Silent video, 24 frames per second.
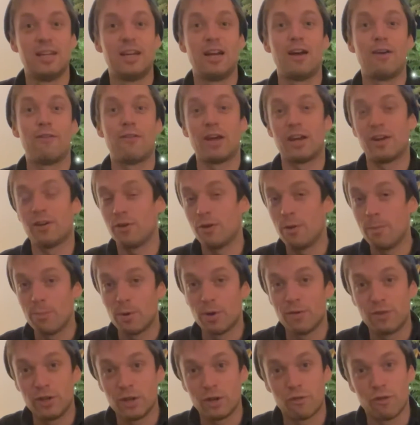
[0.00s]
have had a number
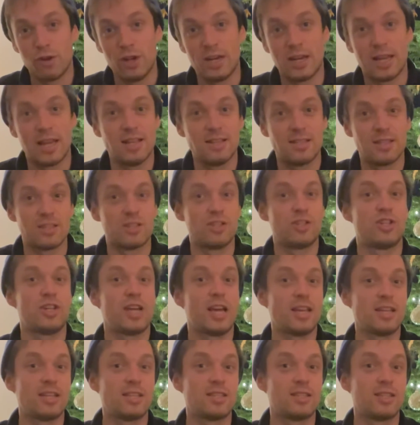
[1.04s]
of degree days that
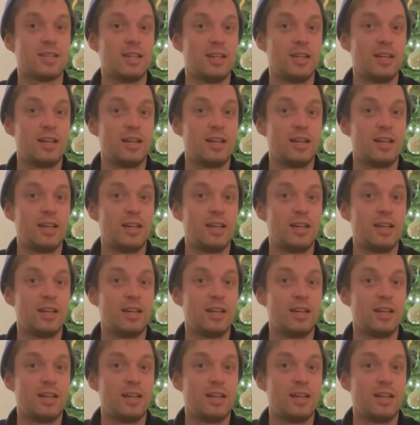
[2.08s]
suggest